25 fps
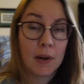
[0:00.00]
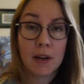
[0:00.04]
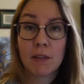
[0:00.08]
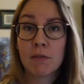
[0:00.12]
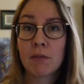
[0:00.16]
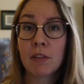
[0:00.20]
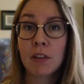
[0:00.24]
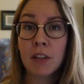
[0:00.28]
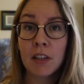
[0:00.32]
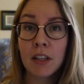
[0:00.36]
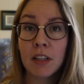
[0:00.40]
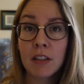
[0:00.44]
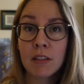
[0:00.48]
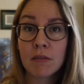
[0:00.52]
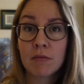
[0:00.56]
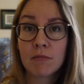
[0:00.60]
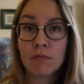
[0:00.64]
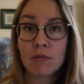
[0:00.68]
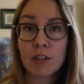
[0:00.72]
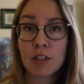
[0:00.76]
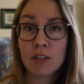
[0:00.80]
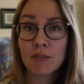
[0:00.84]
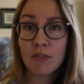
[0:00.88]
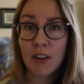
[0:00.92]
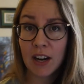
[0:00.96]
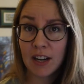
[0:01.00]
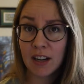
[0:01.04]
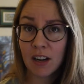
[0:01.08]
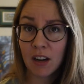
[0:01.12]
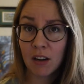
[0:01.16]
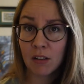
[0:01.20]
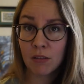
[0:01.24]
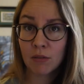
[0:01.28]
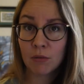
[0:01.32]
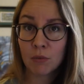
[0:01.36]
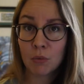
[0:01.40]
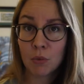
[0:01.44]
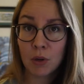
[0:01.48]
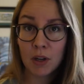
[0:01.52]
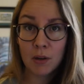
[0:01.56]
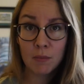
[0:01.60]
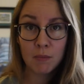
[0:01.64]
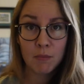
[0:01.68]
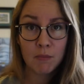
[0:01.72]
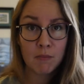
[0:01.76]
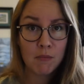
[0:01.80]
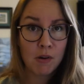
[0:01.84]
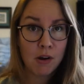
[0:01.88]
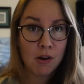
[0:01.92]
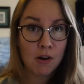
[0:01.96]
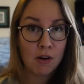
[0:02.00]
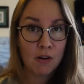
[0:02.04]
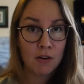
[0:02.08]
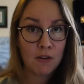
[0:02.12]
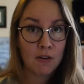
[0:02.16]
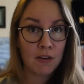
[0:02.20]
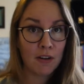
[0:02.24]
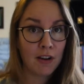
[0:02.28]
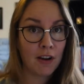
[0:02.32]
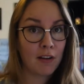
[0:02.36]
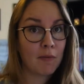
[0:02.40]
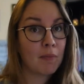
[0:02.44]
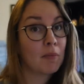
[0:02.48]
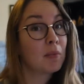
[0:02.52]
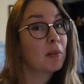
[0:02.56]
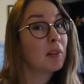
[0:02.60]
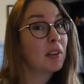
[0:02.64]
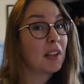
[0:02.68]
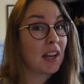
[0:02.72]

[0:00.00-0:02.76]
But really, just find out what mode of